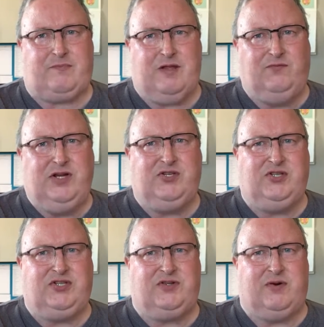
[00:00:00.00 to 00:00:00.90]

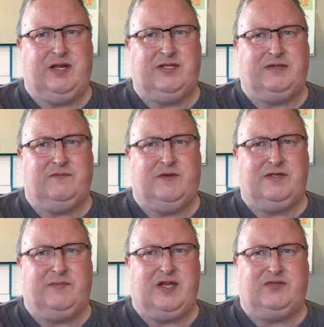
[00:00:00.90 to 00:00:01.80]
Rich's story was
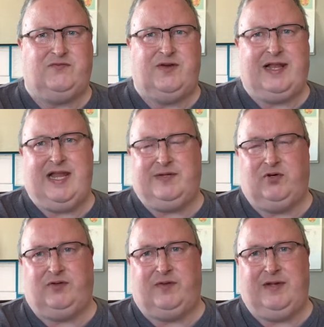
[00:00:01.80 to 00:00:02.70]
the most
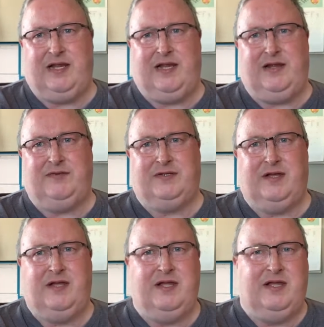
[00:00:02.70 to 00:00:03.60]
relatable to me. He
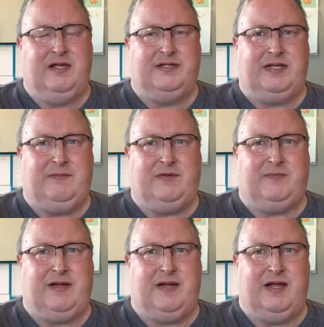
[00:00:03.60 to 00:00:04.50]
seemed to
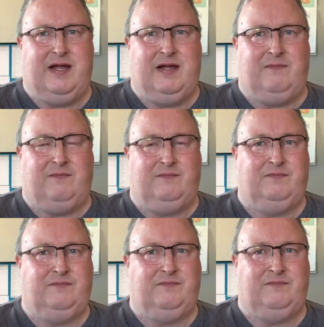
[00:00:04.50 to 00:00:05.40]
be
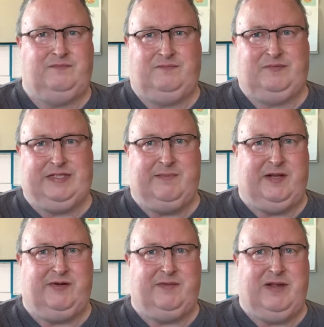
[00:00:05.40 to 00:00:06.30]

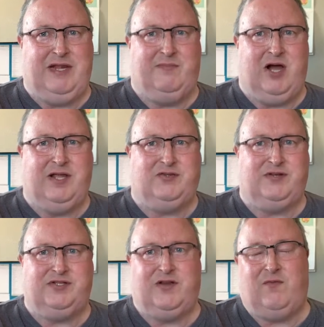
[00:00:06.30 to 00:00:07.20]
similar to me, my
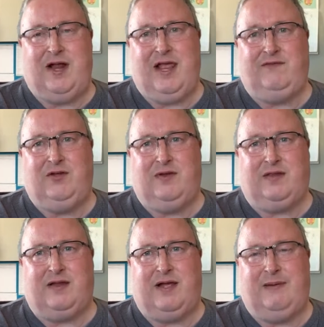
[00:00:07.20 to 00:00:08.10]
interests and what have you,
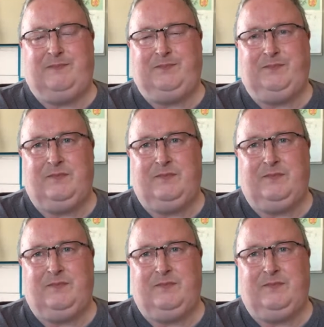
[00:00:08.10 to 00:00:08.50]
and